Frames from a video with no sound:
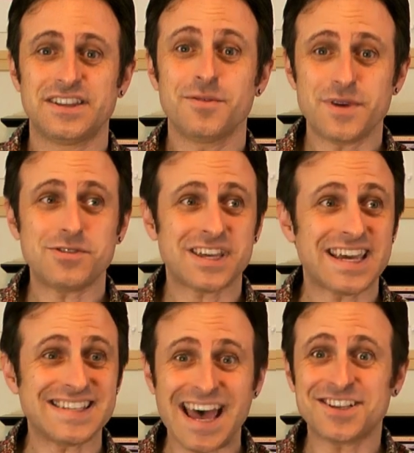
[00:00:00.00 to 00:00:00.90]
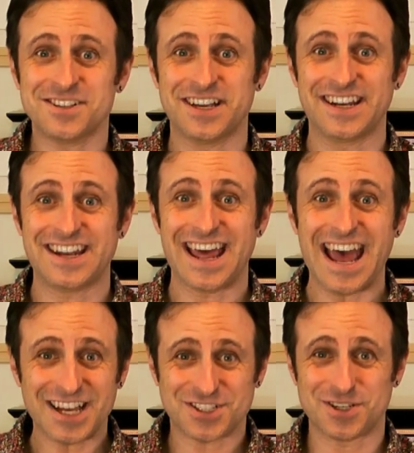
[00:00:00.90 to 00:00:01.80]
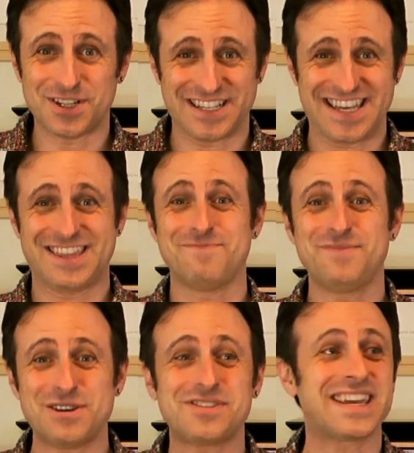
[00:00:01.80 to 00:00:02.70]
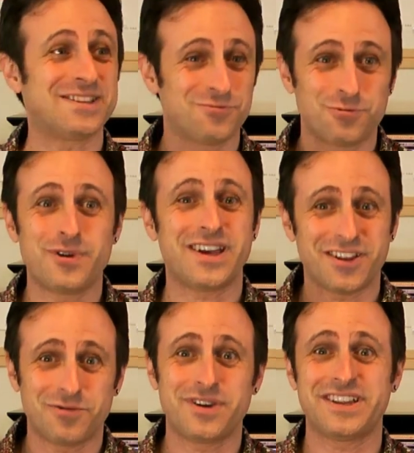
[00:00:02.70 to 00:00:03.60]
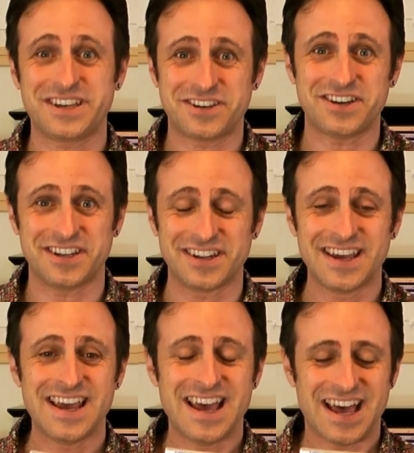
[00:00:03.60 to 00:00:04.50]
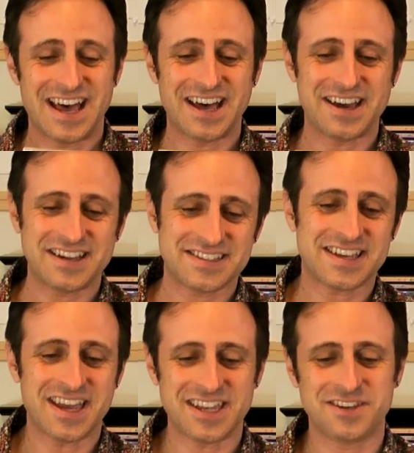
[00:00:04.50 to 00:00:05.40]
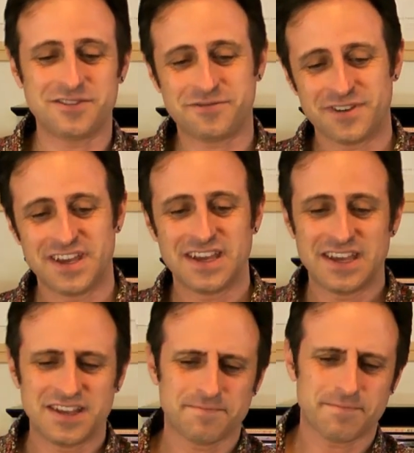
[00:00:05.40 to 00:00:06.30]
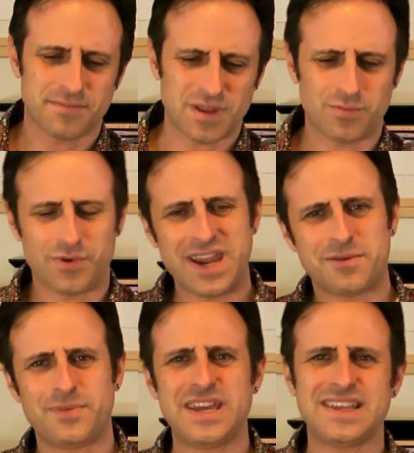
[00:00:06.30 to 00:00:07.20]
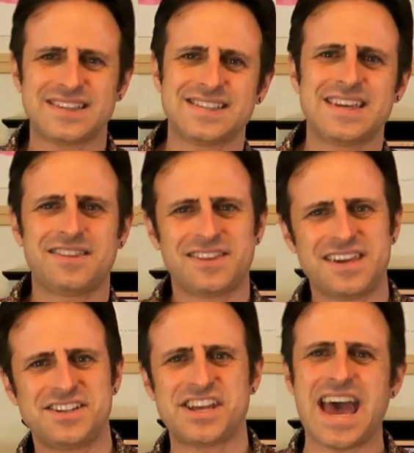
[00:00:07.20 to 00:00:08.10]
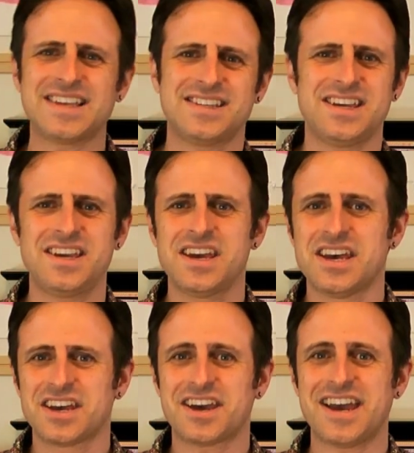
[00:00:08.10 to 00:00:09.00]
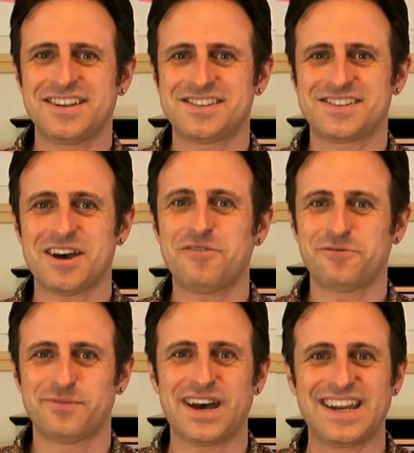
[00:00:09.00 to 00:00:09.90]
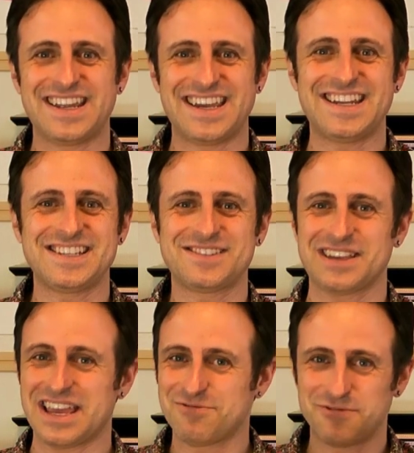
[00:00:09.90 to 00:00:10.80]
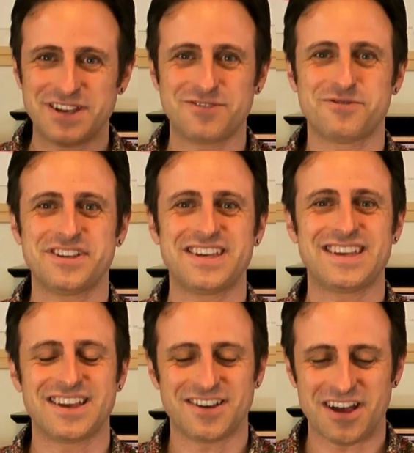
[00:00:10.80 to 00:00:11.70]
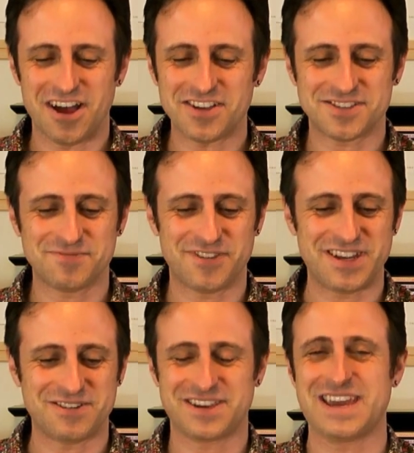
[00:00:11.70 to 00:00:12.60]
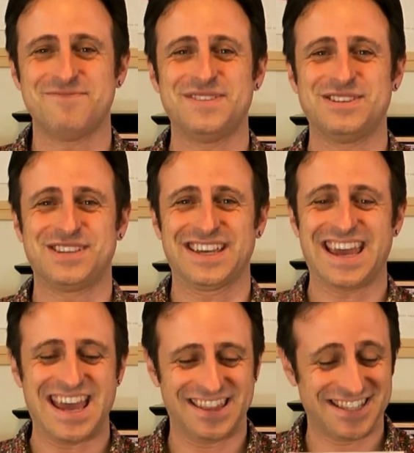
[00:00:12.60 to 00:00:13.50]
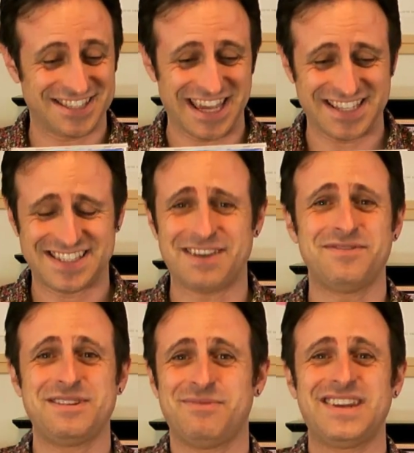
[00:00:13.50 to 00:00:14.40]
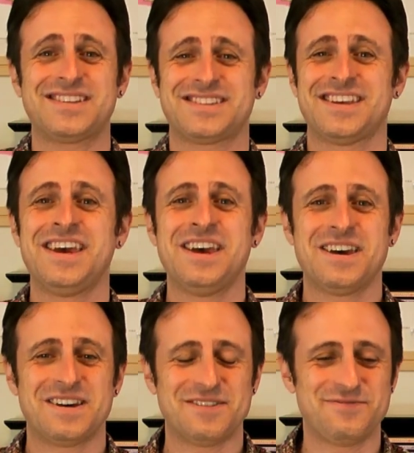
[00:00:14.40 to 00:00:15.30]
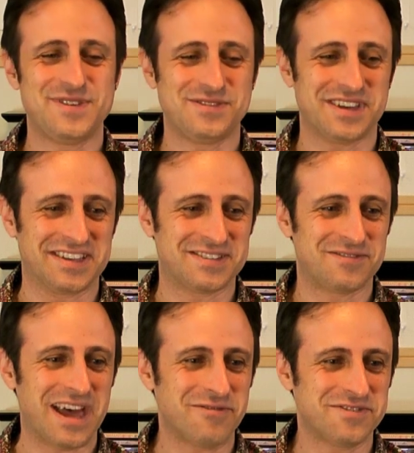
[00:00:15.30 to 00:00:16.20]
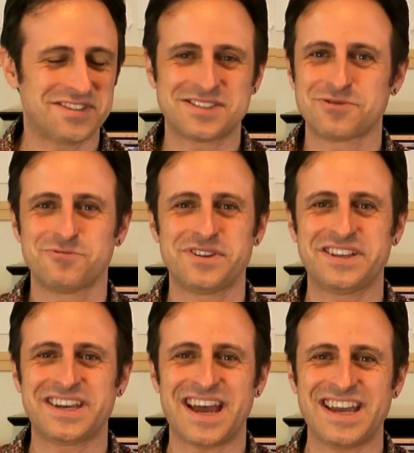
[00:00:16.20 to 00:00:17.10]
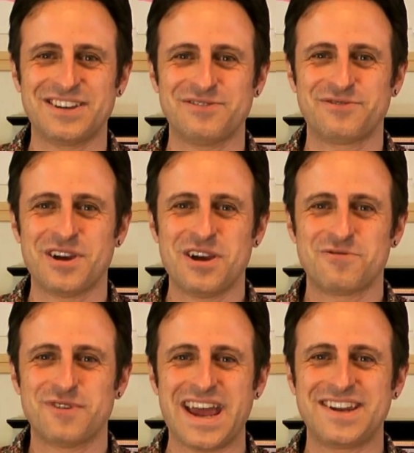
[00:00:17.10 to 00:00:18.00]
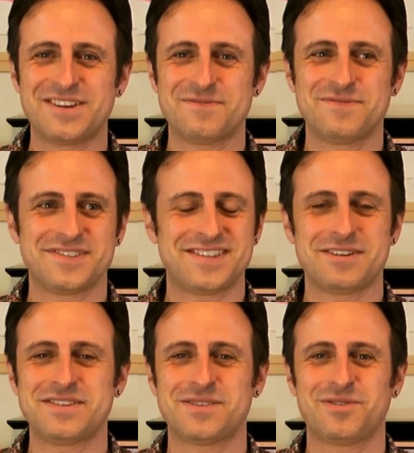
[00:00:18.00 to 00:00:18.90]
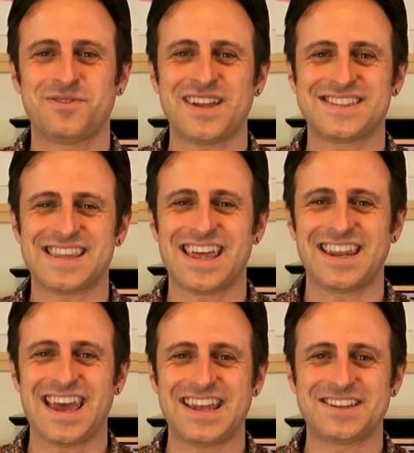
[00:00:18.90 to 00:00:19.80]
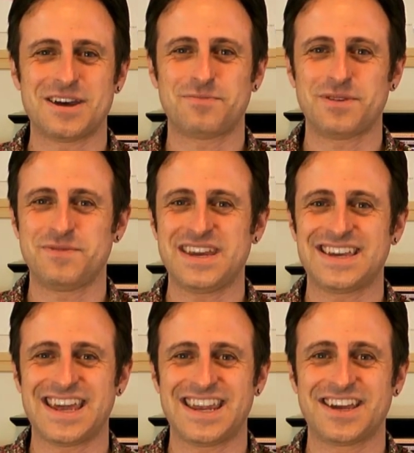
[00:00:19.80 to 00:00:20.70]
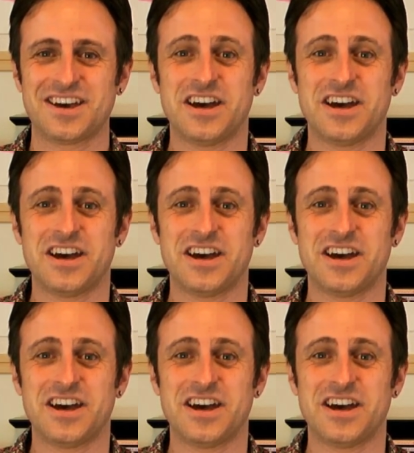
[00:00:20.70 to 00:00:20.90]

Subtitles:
the music is excellent. Actually, the music is really, really good. It's kind of breakbeat, synthy, jazzy kind of stuff, but it is really, really awesome video game music, and it's like 70 minutes of music. So that was just a really kind of random series of events that ended up in me getting